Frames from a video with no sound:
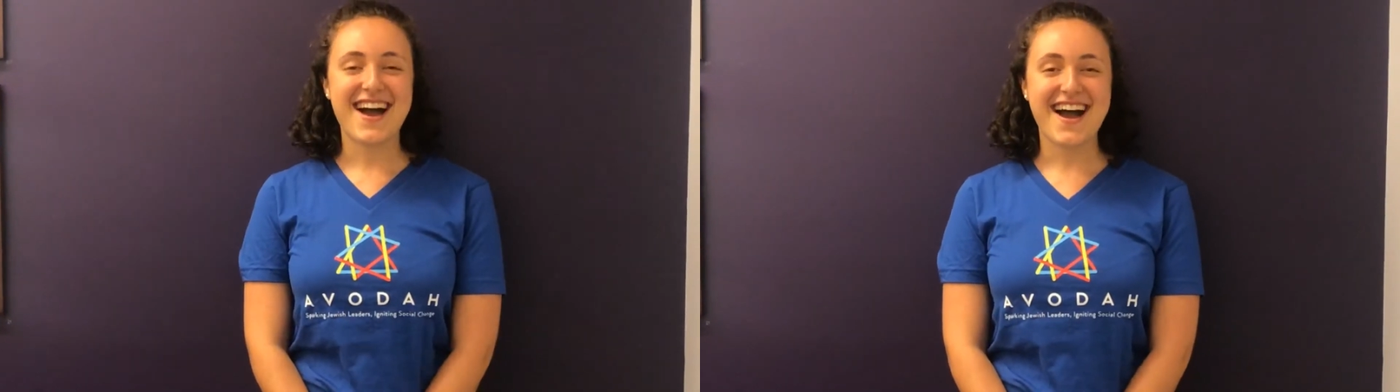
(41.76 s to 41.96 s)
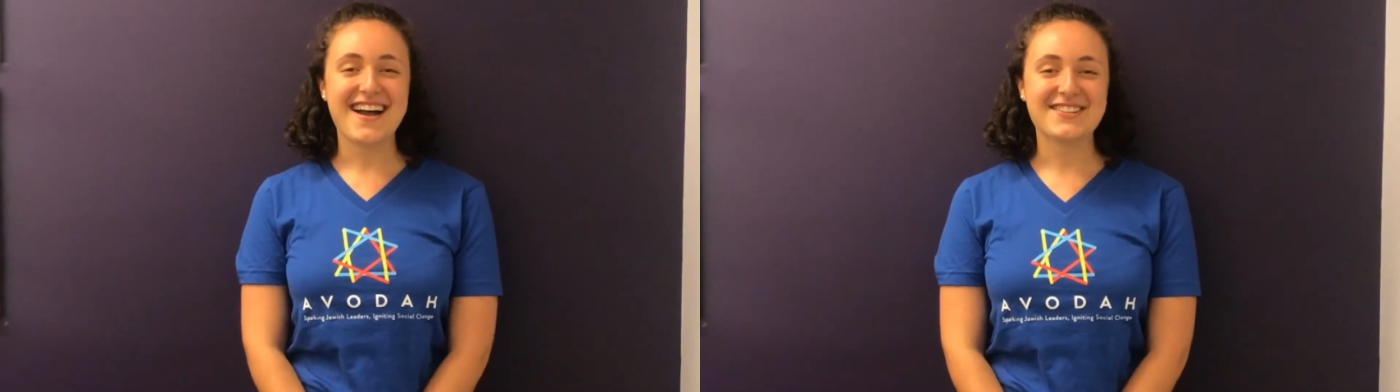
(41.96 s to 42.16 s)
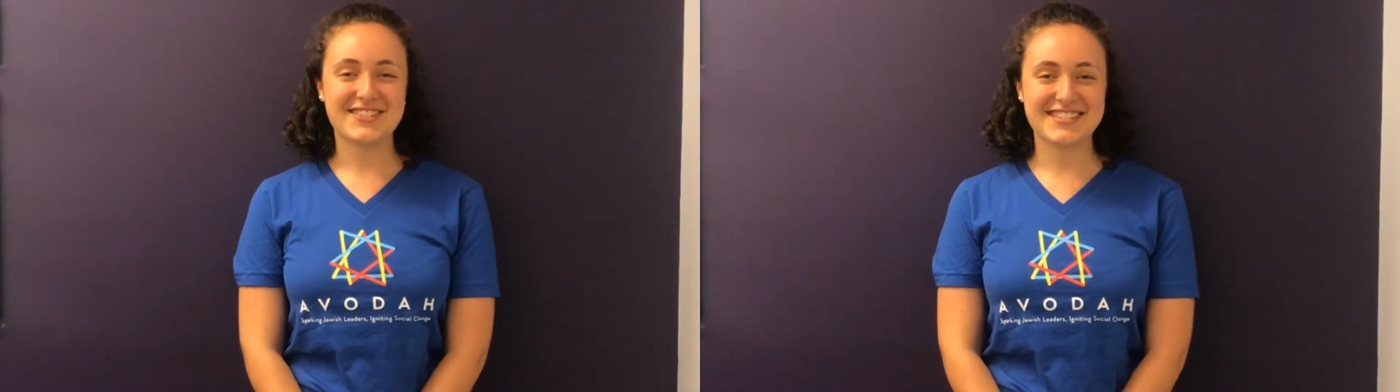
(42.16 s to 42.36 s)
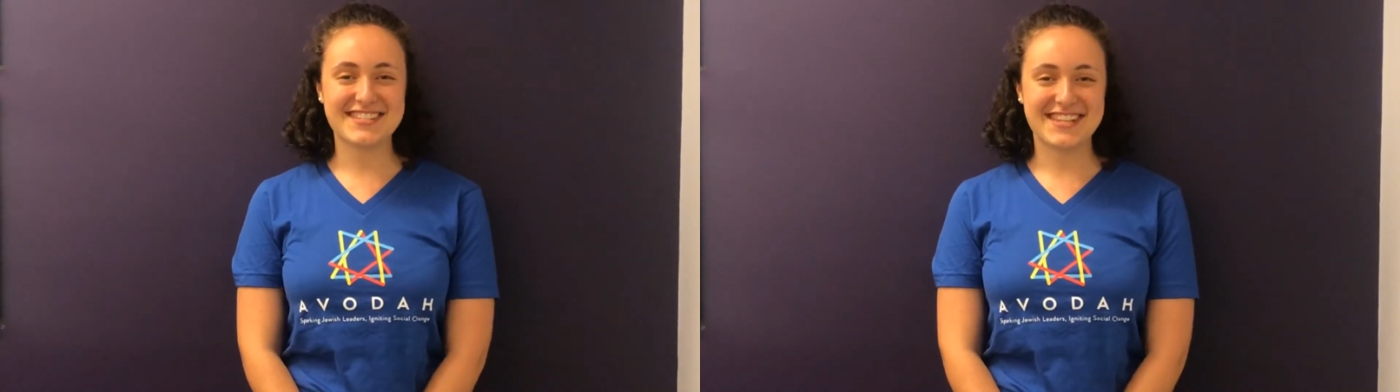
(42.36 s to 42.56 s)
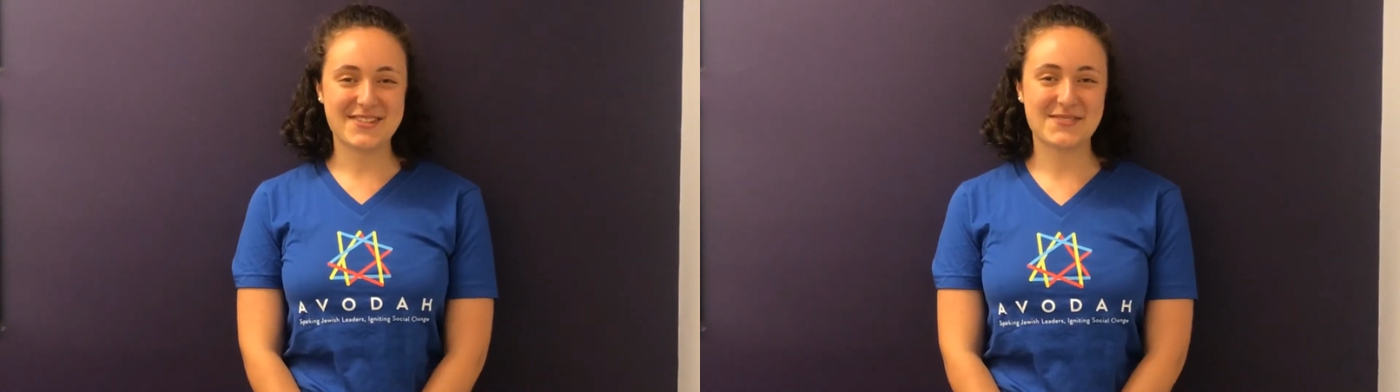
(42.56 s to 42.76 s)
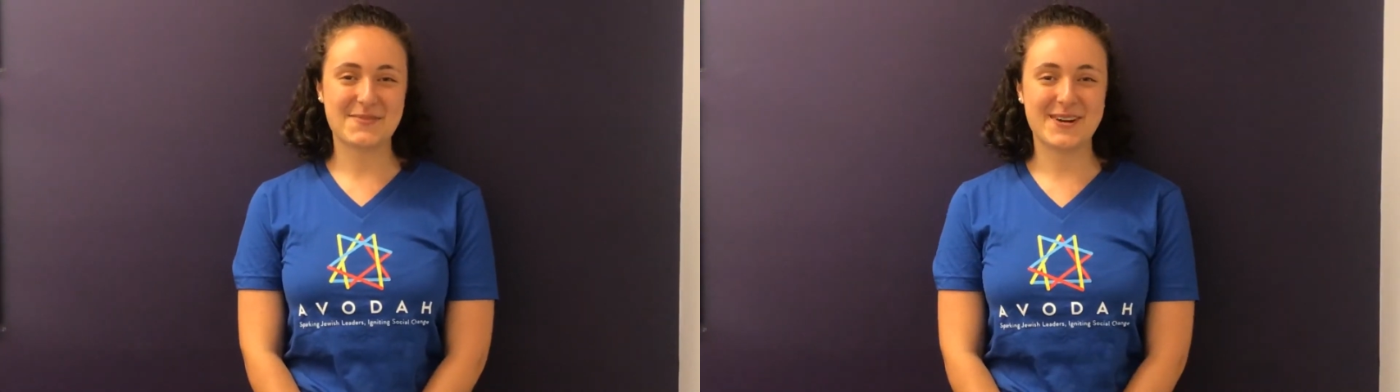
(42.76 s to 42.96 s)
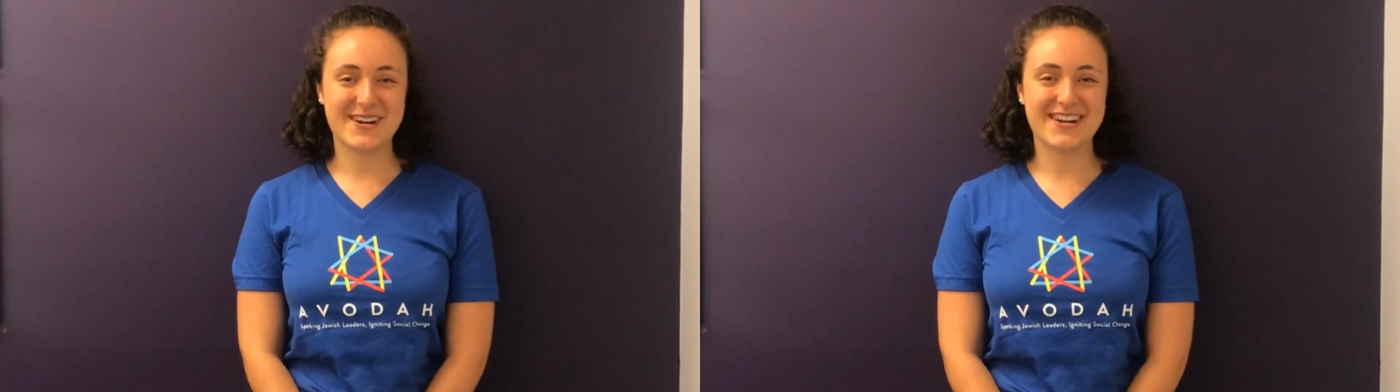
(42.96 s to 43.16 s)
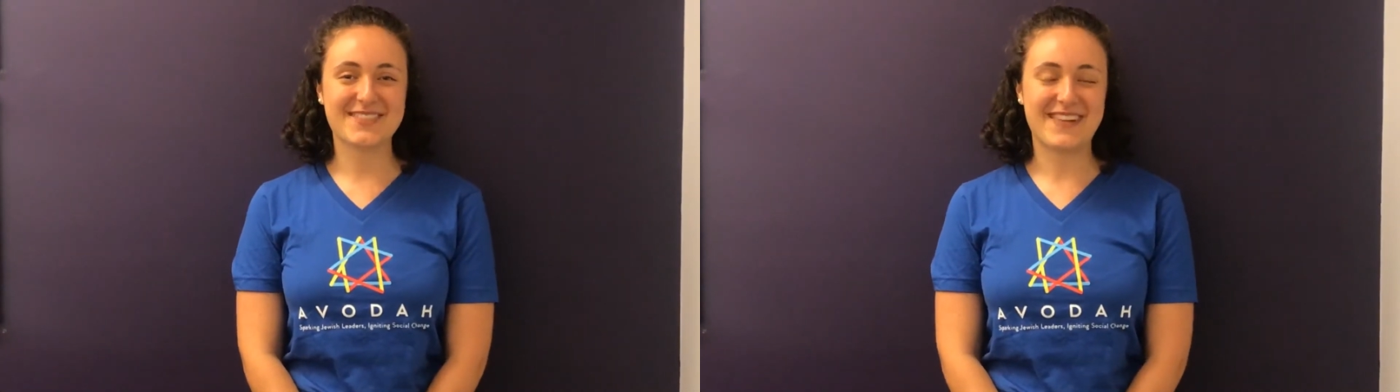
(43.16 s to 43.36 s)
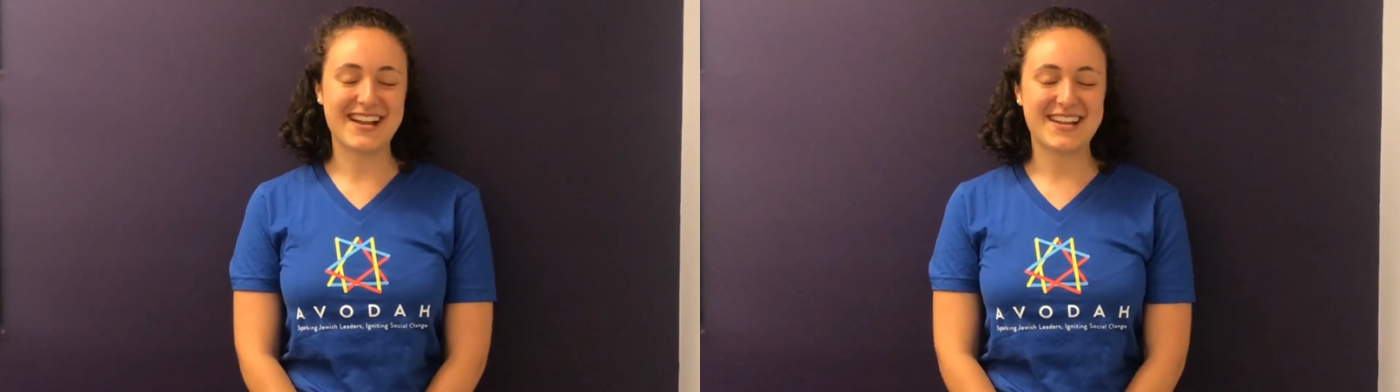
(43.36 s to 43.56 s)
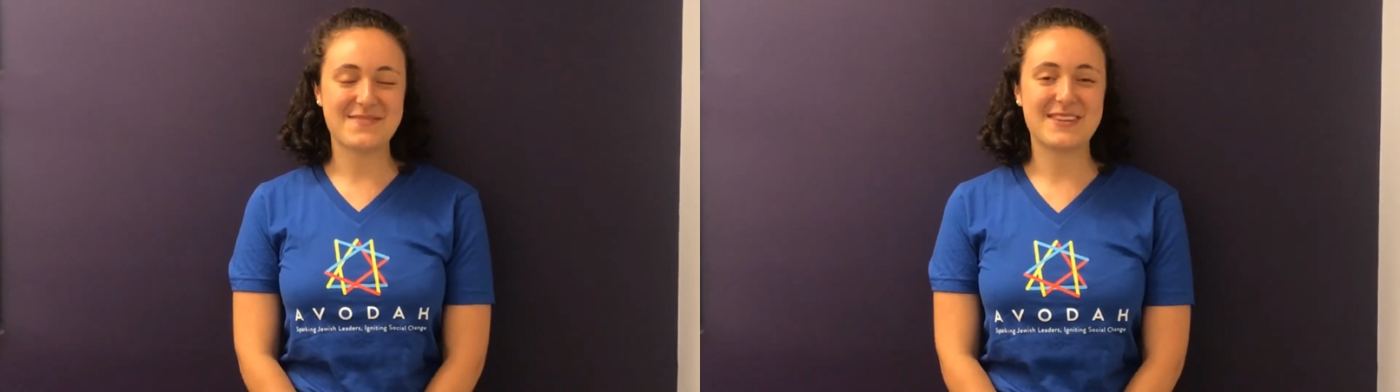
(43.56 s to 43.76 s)
Hi, Justice Ginsburg. My
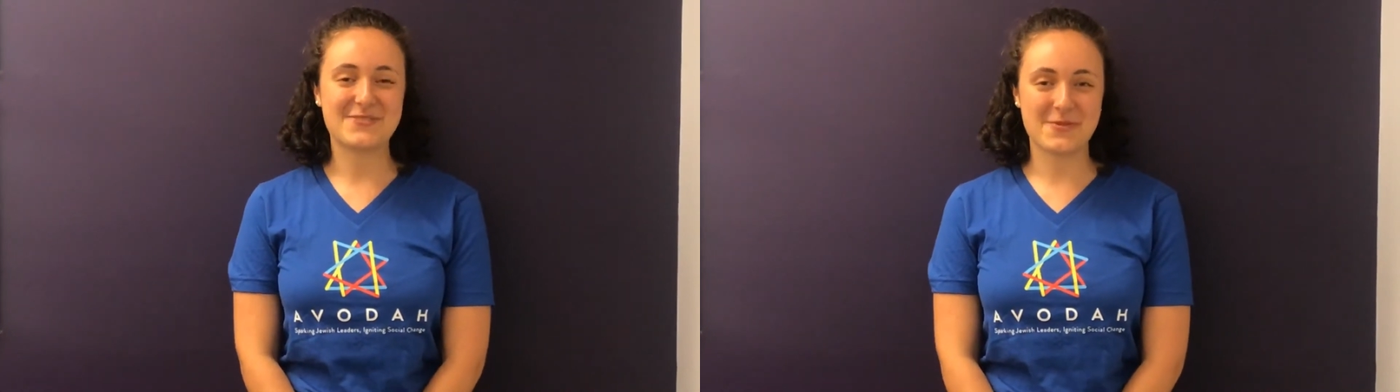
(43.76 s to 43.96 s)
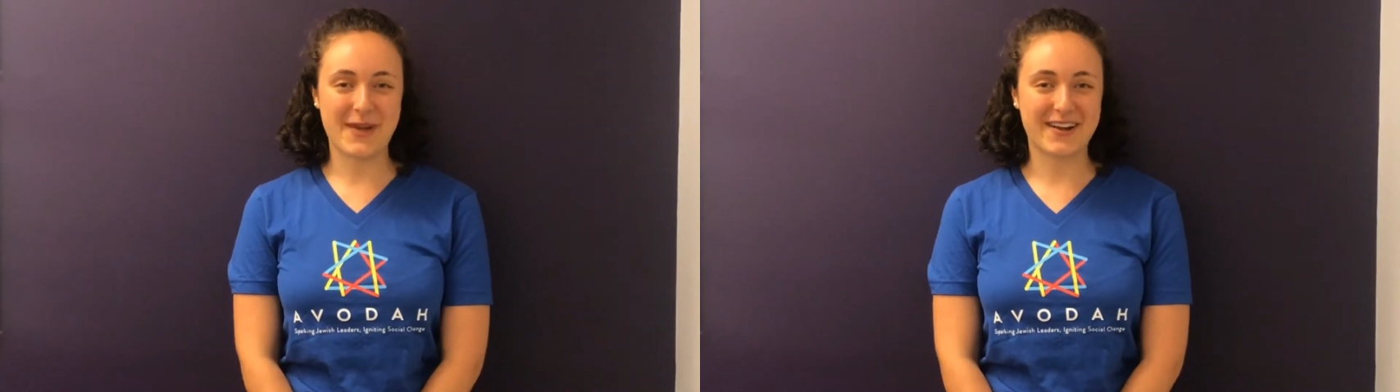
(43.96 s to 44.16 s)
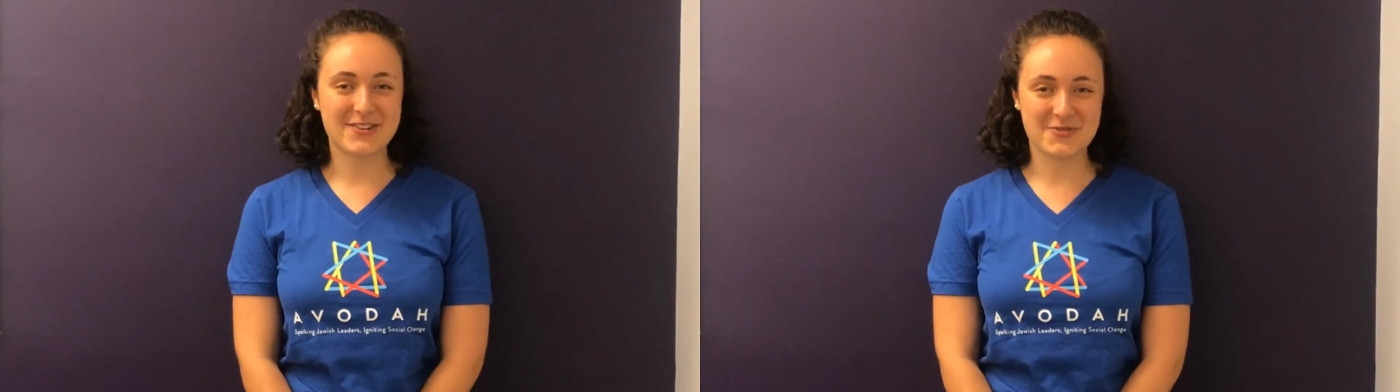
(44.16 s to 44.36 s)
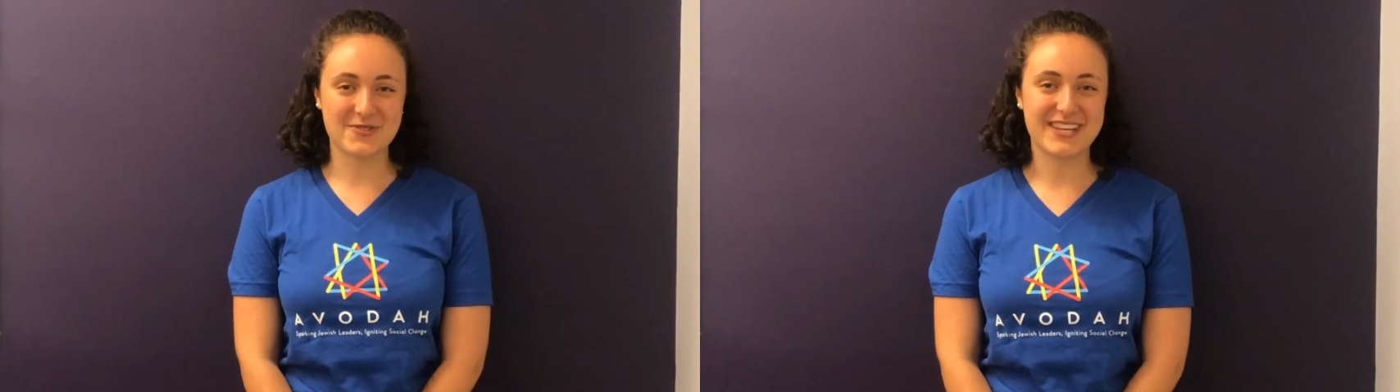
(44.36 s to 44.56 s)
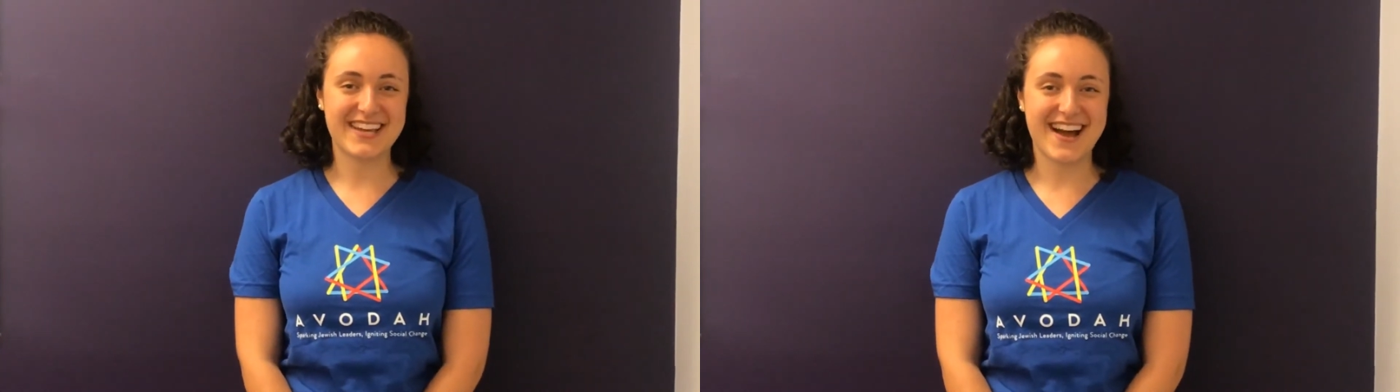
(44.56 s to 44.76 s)
name is Rebecca Julie.